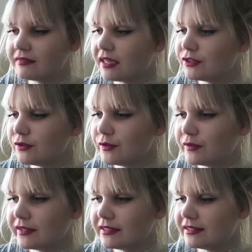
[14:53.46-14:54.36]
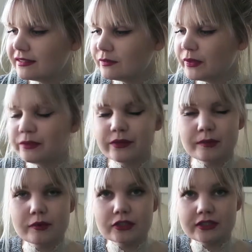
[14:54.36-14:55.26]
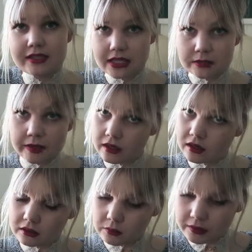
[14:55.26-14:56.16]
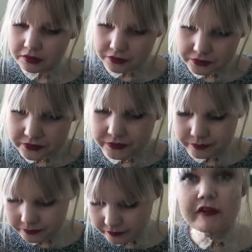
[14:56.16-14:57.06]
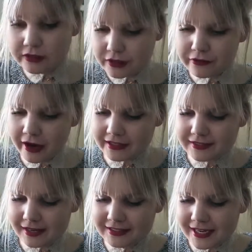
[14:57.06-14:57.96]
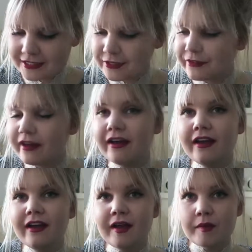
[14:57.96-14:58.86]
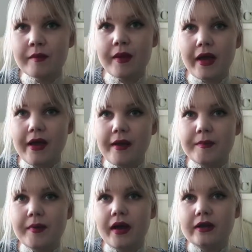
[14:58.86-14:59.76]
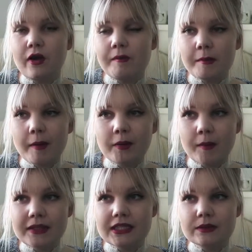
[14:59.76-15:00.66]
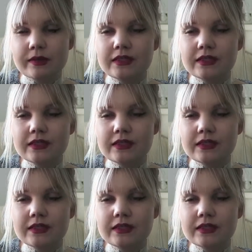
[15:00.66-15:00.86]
I don't know, this is weird with the motion sense, but another one of those. I found another hand sanitizer that my mum got me this one.